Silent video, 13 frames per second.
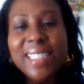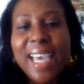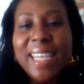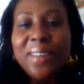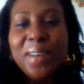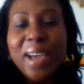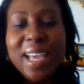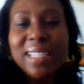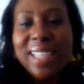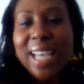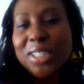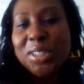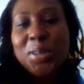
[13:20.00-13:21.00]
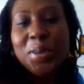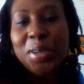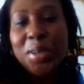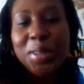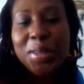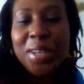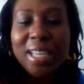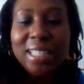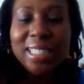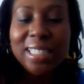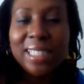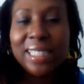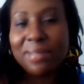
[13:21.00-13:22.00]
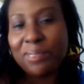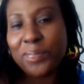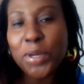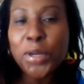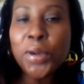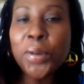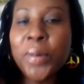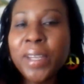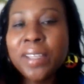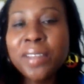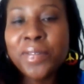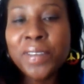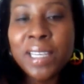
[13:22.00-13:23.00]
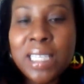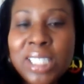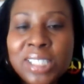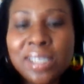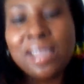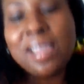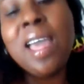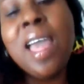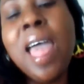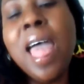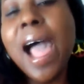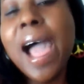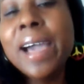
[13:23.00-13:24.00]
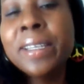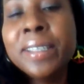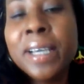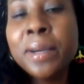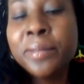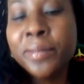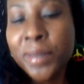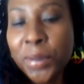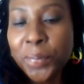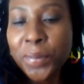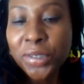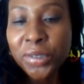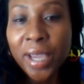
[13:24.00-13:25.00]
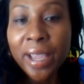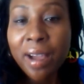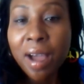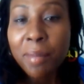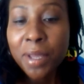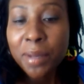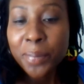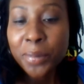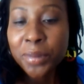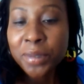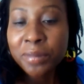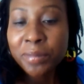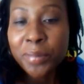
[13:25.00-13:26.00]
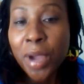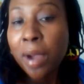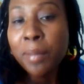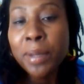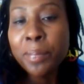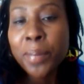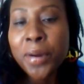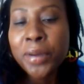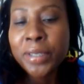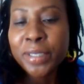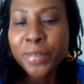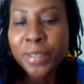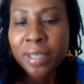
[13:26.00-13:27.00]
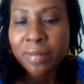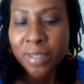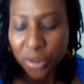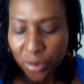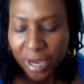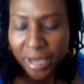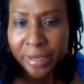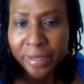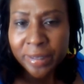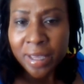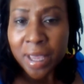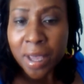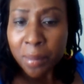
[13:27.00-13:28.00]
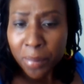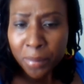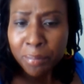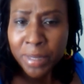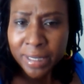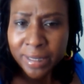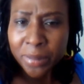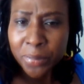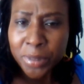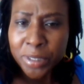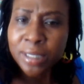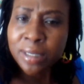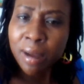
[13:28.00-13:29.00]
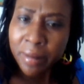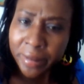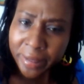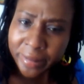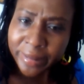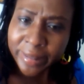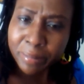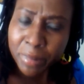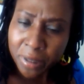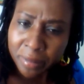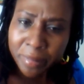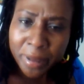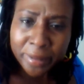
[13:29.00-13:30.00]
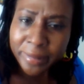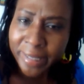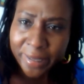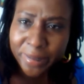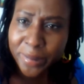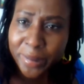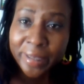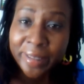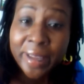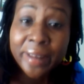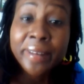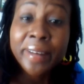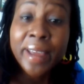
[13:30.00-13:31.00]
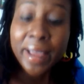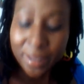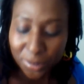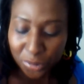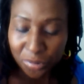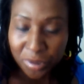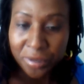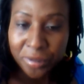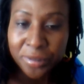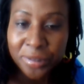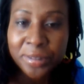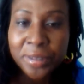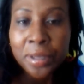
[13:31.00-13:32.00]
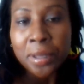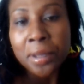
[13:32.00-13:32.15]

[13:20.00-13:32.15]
So anyways, I'll show you the next product when it's finished. And try caramel pudding, caramel porridge if you never tried it, but mix it with condensed milk. May I tell you, get a nice drinks.